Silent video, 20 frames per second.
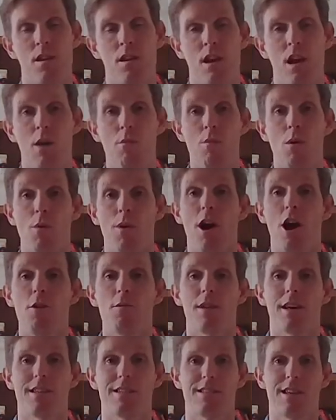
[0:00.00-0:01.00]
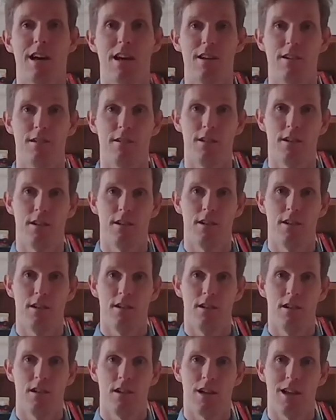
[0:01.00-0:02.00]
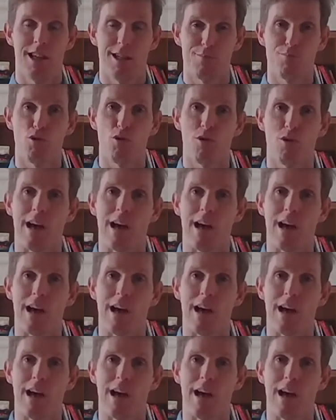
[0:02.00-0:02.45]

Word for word: And what we hope that's done it's brought